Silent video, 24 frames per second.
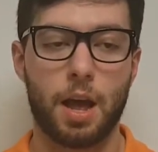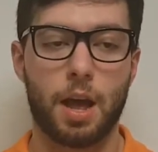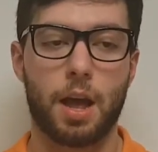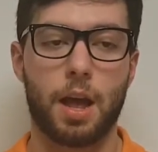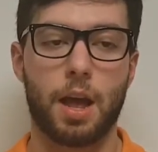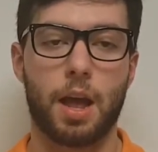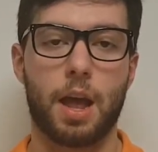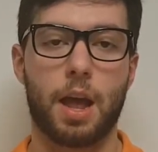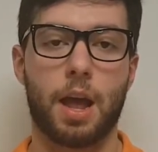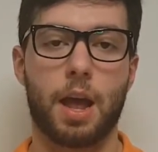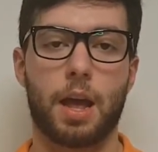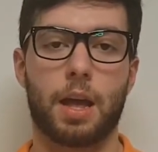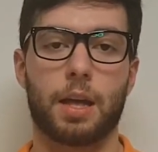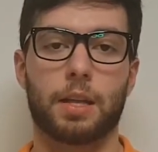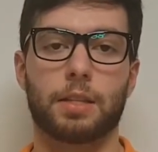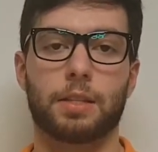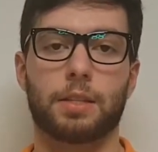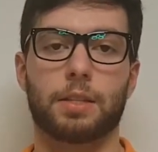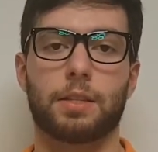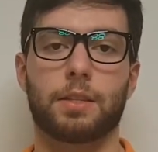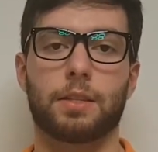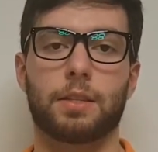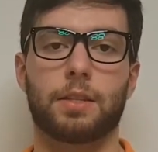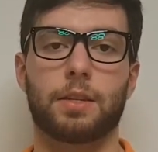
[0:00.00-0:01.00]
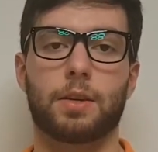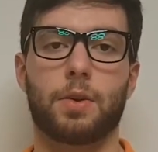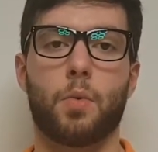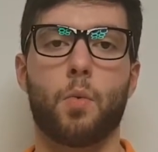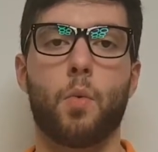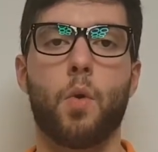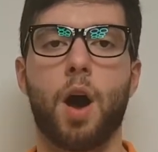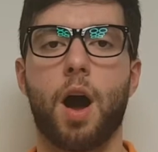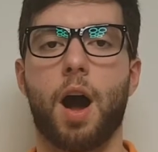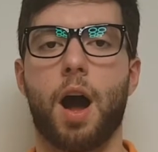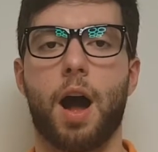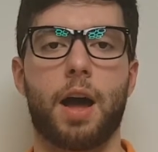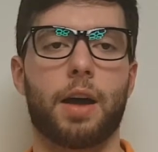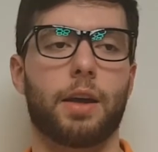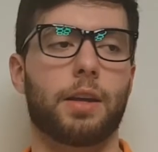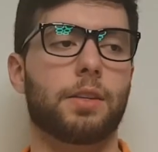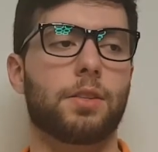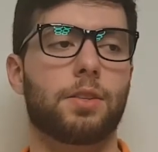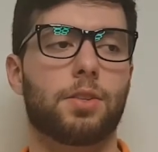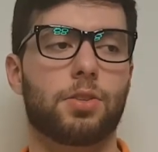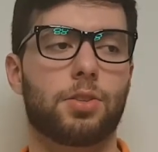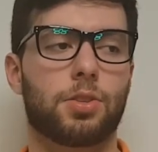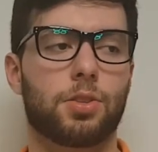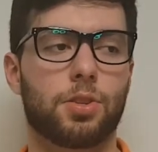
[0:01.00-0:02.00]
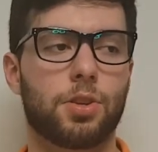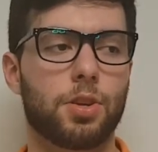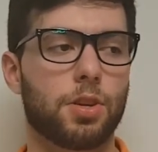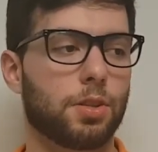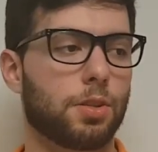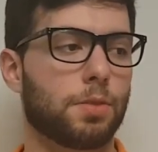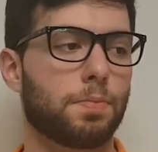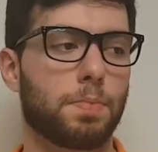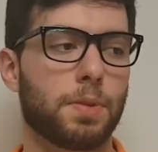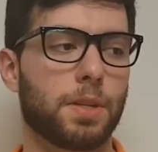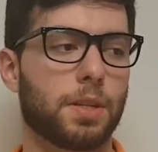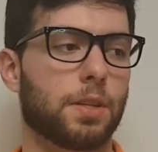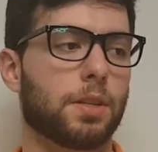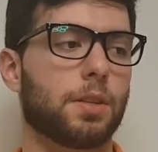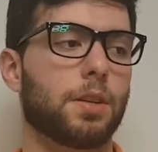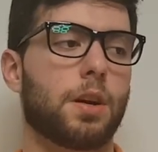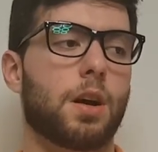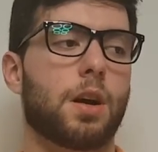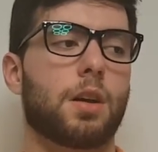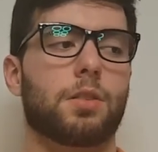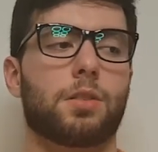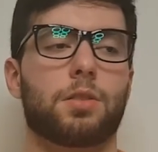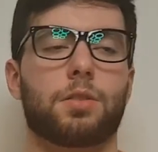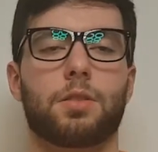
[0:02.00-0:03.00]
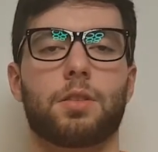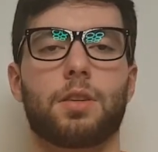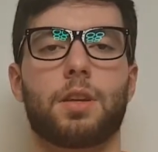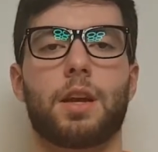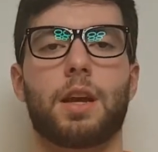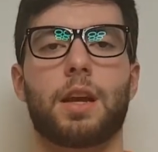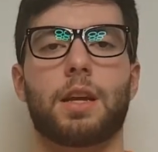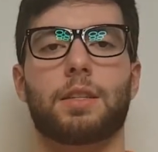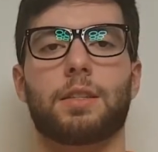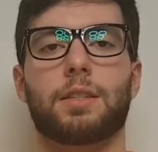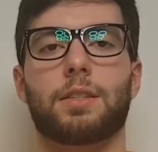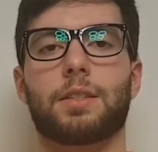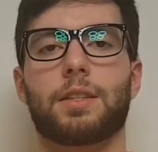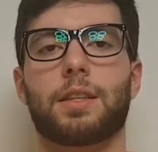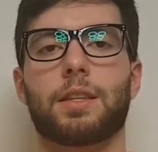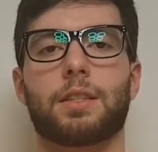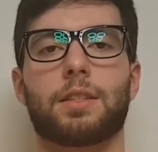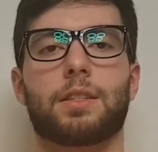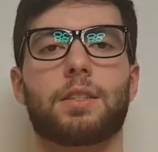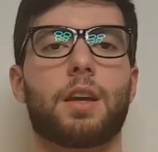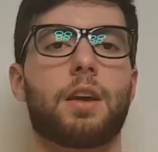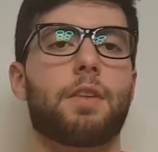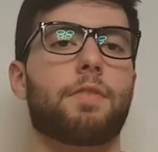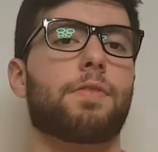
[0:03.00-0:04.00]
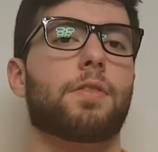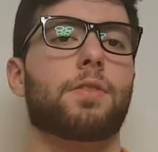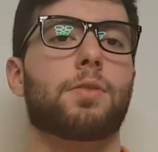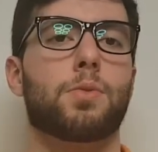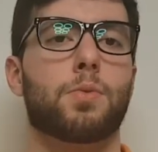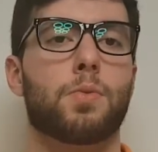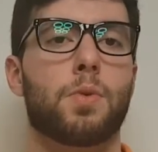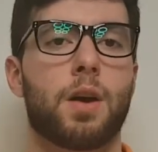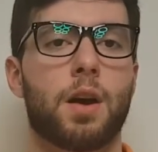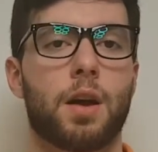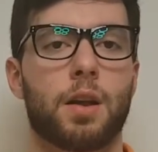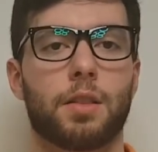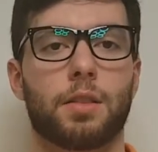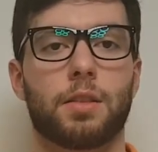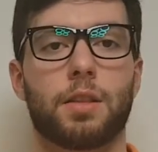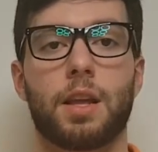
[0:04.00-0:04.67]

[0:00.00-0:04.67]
And why? It's just because it's the safest one.